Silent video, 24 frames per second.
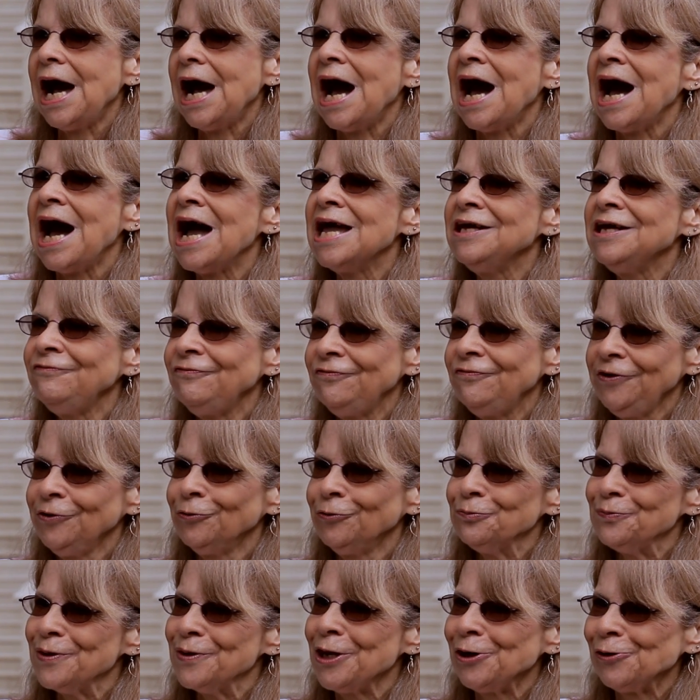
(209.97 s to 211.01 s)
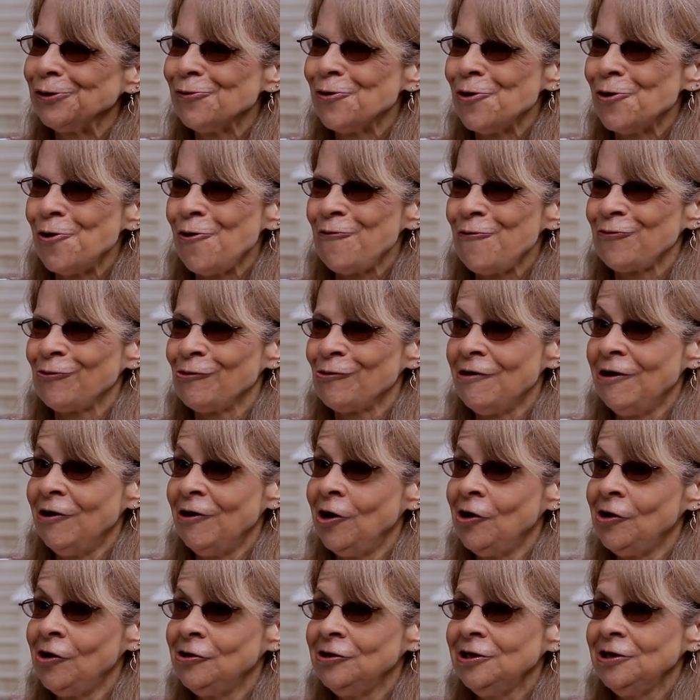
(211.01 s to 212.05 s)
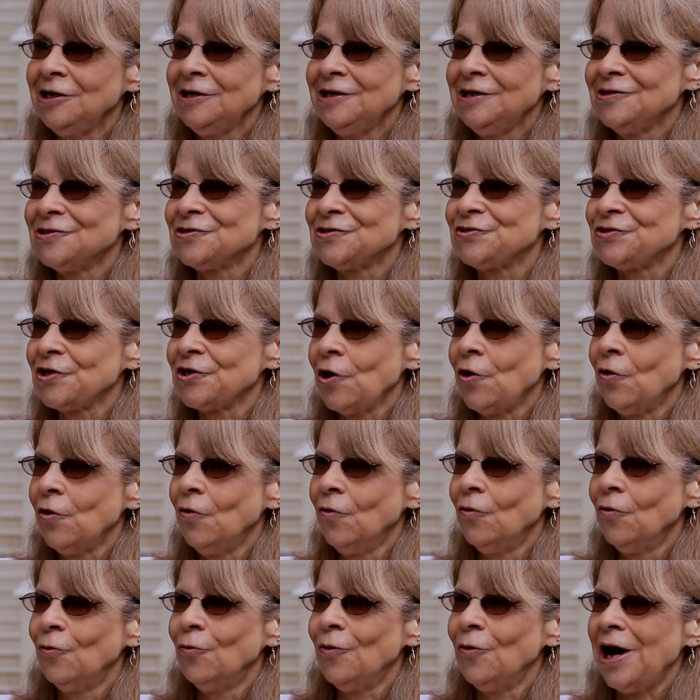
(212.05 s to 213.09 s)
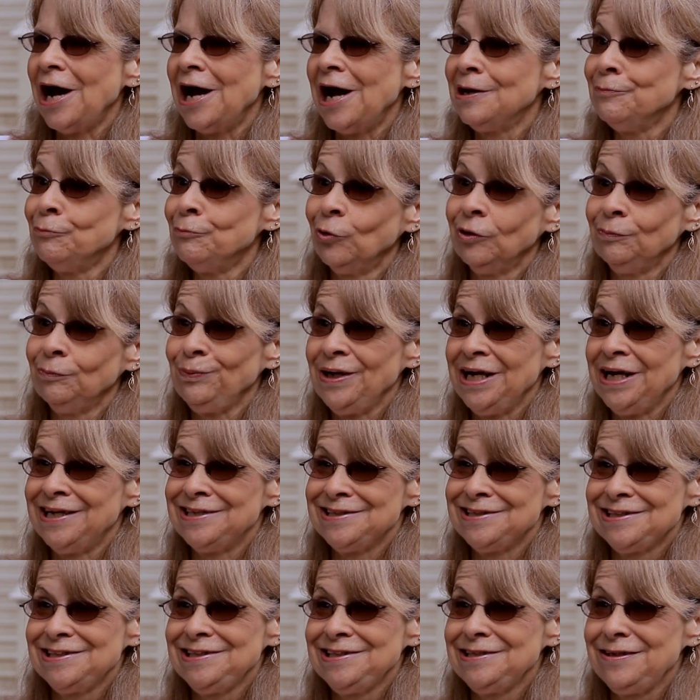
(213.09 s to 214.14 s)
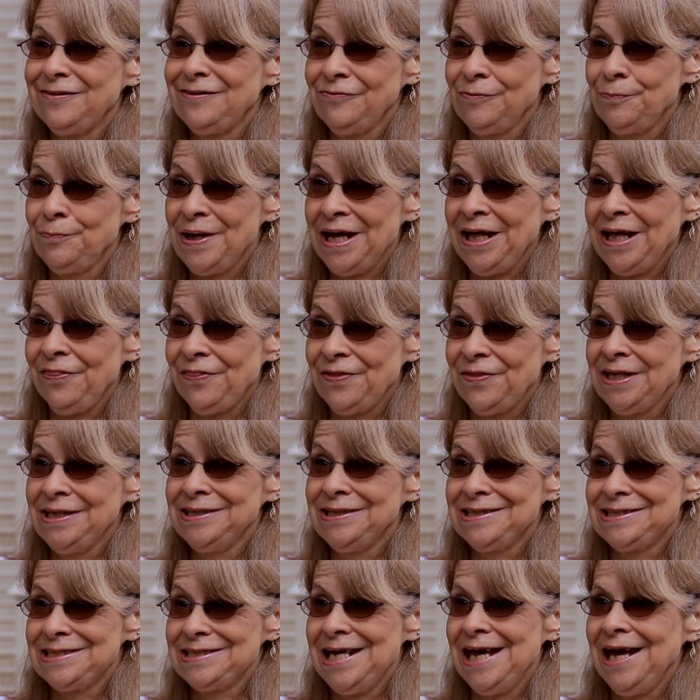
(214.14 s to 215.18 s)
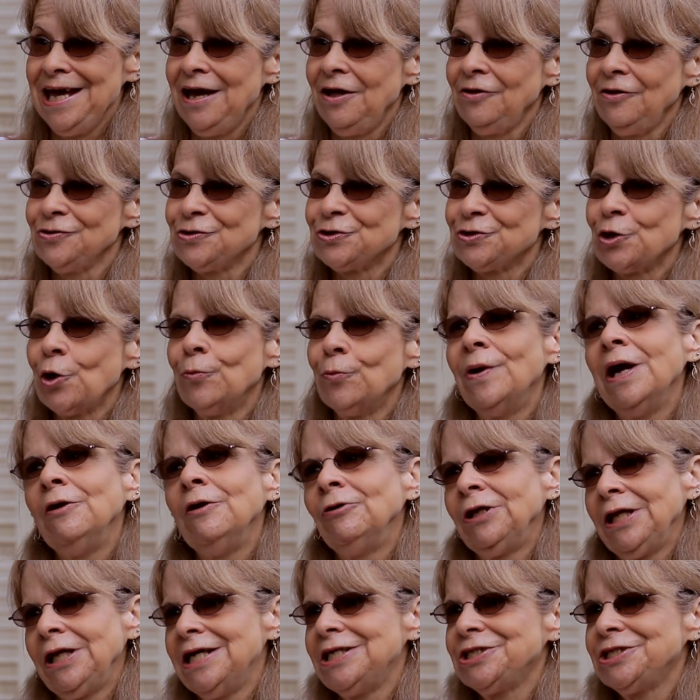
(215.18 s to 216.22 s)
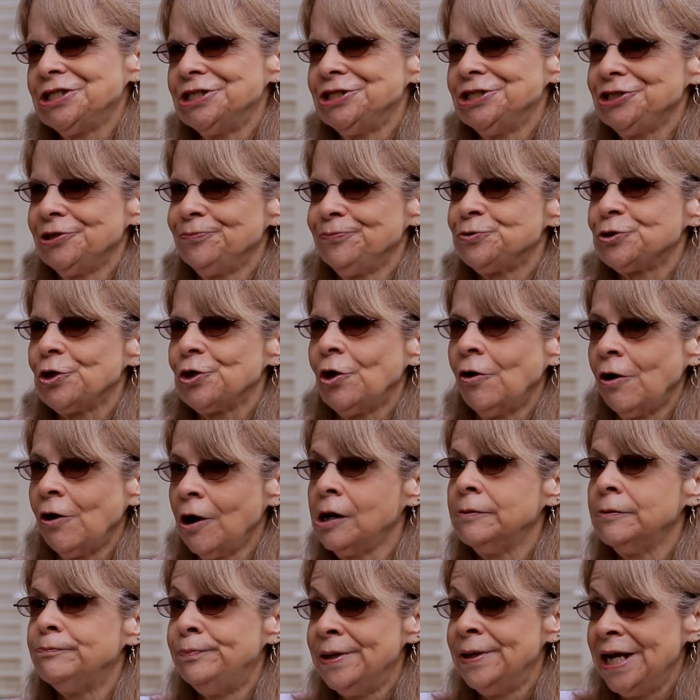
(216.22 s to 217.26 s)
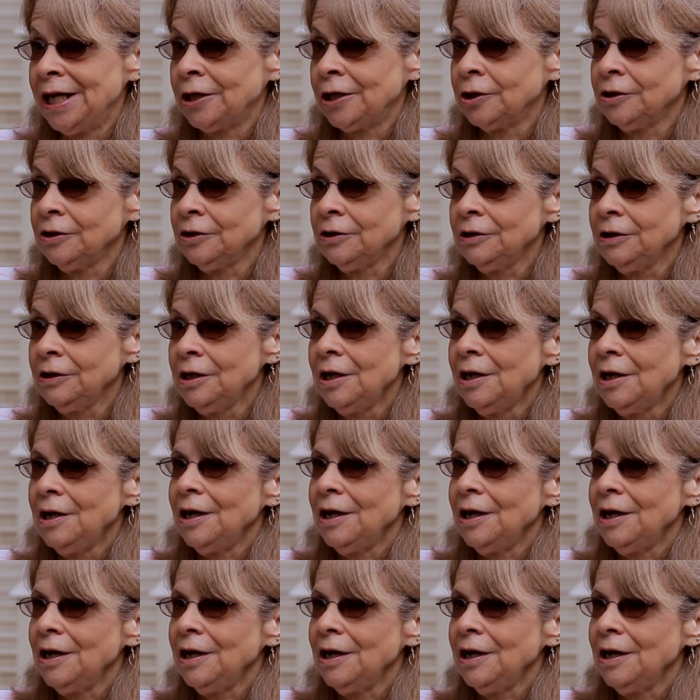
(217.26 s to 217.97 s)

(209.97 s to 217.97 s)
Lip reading: I feel better overall, so I'm more positive about things now, so my relationships are better.